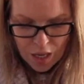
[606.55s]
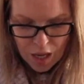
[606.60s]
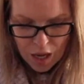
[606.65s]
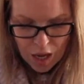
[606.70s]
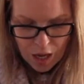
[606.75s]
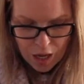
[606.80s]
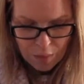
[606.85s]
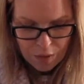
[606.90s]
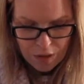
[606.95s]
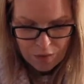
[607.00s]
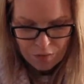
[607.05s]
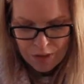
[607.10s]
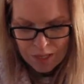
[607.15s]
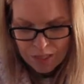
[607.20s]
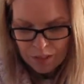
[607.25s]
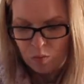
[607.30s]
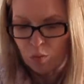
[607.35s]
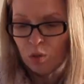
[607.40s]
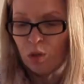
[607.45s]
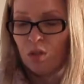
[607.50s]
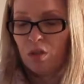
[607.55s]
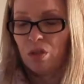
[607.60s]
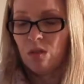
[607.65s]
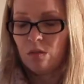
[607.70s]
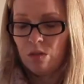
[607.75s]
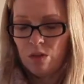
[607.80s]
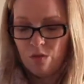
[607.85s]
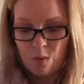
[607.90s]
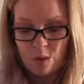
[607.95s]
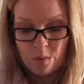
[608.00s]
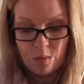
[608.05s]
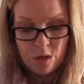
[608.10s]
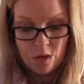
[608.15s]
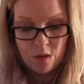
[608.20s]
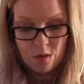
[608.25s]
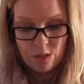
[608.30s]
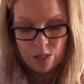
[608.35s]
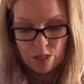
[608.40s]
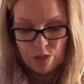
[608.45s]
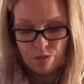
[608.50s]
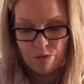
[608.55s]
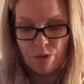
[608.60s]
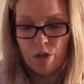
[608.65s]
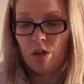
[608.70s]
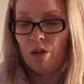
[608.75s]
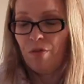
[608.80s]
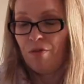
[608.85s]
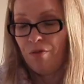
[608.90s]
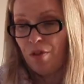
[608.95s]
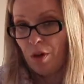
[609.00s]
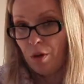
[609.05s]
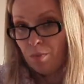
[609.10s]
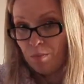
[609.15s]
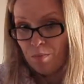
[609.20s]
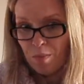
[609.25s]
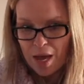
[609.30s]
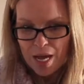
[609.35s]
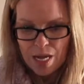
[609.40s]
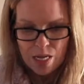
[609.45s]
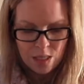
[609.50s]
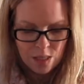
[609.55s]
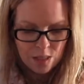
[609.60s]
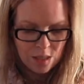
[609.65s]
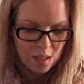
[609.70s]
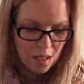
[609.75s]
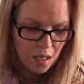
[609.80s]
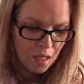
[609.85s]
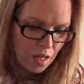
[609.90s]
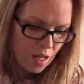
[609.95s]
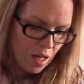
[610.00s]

If we were using a foam base,